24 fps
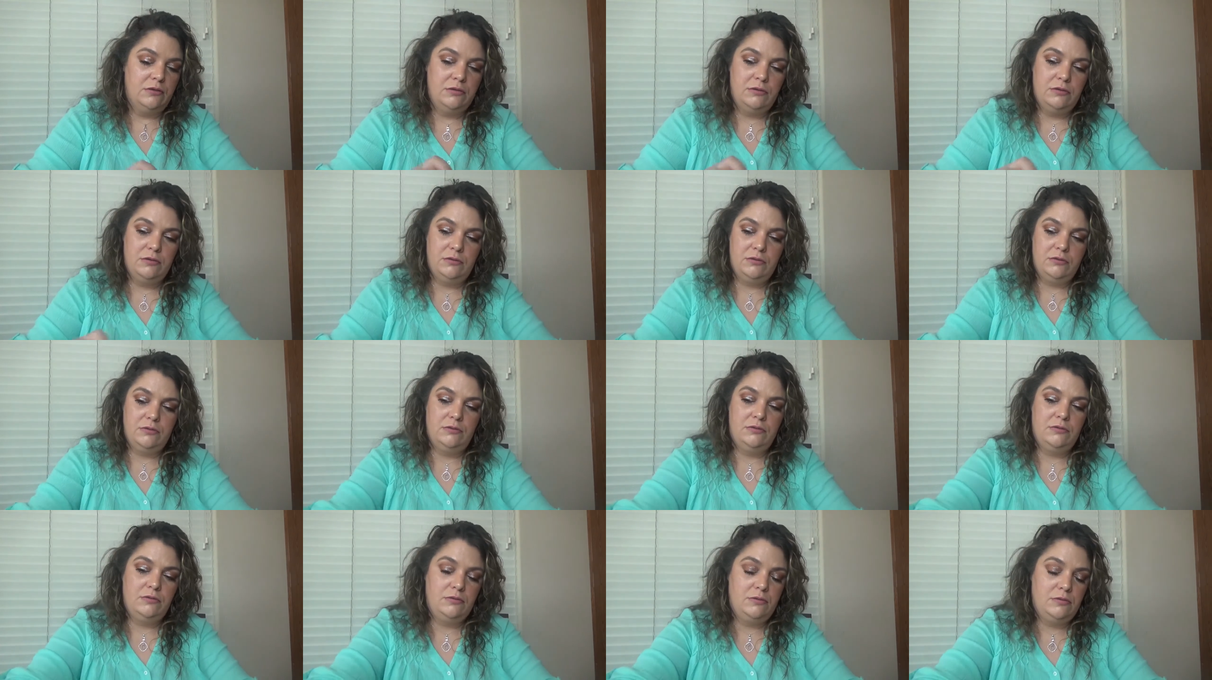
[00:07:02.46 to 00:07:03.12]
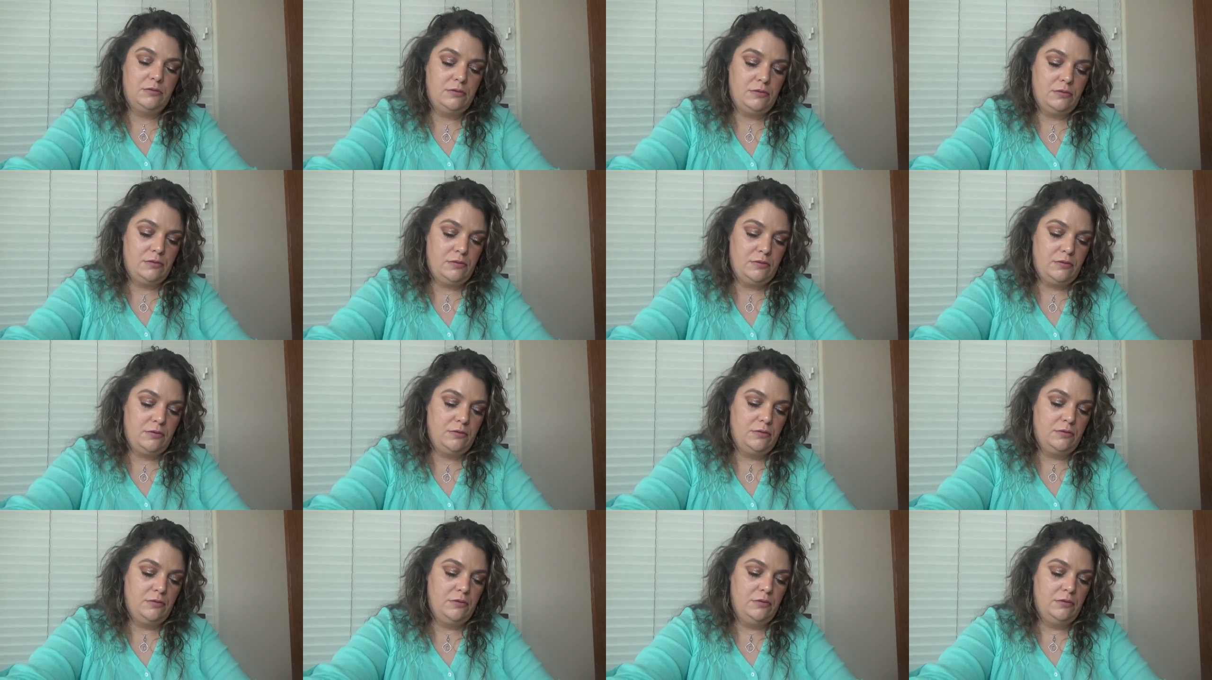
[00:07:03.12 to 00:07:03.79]

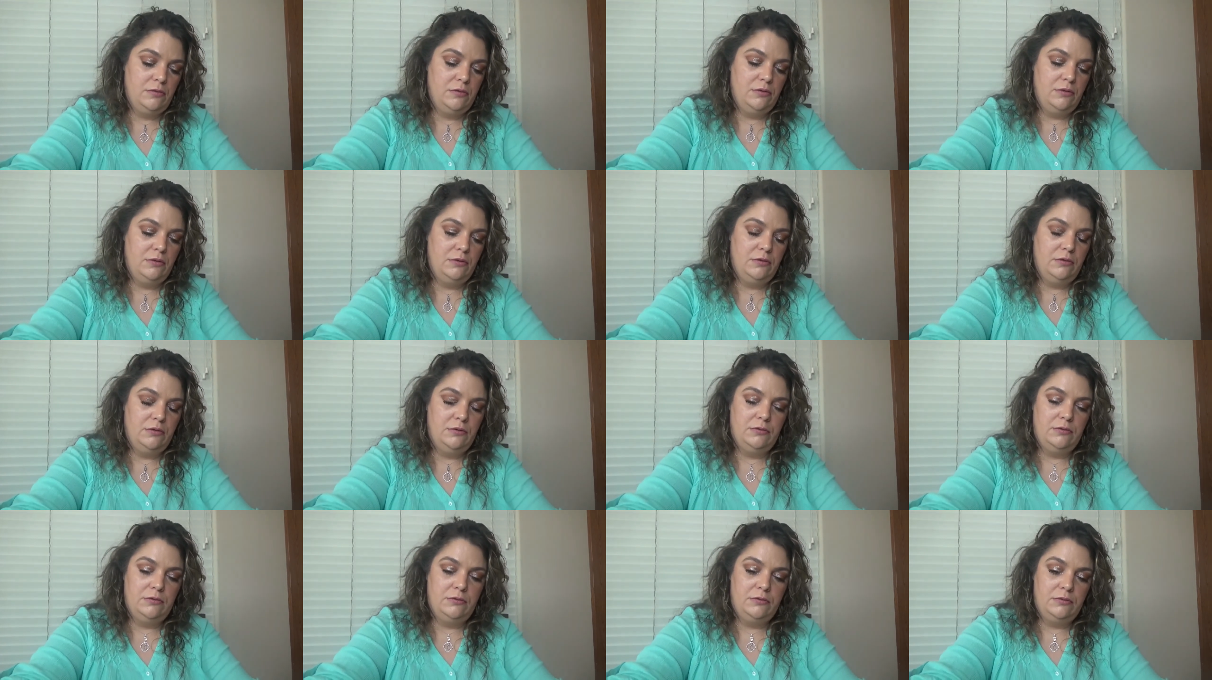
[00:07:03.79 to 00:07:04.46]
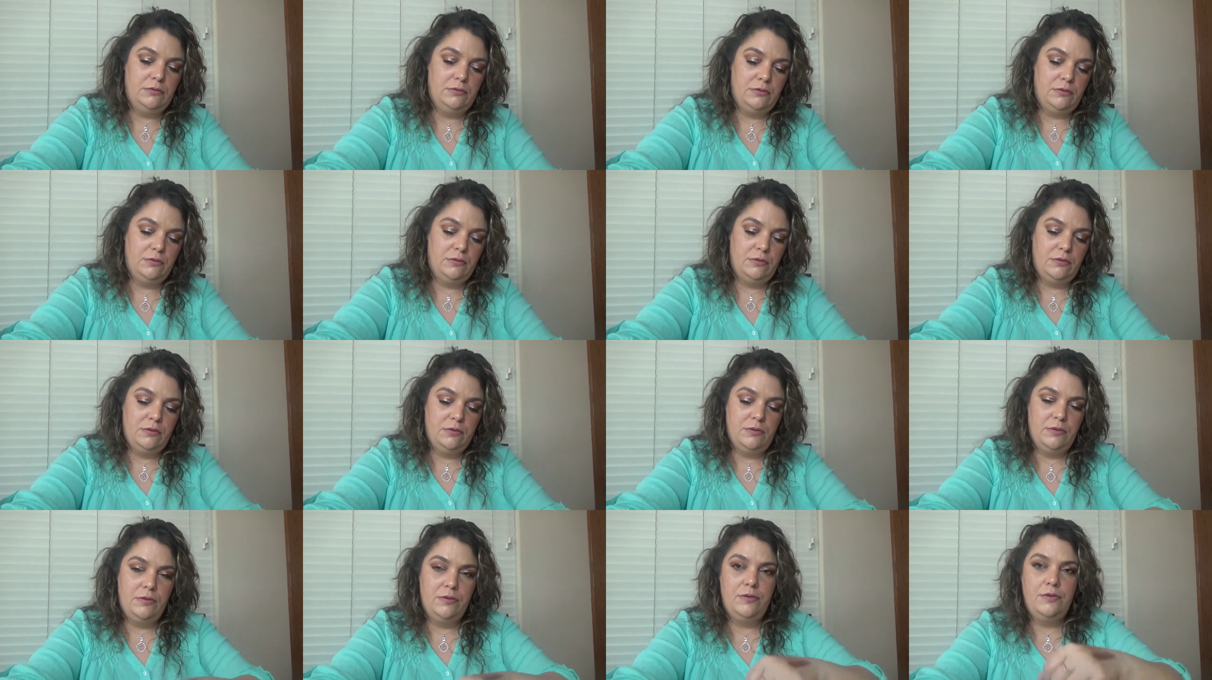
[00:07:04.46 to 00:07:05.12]
(silence)